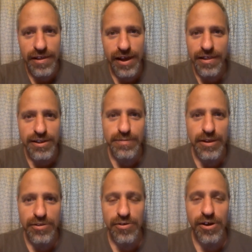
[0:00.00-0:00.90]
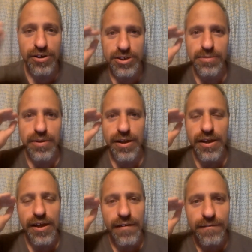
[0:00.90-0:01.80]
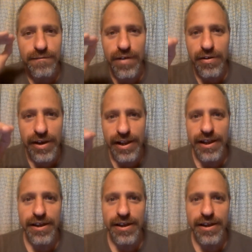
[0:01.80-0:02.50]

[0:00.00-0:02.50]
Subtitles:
that's been through hardship. Very clear.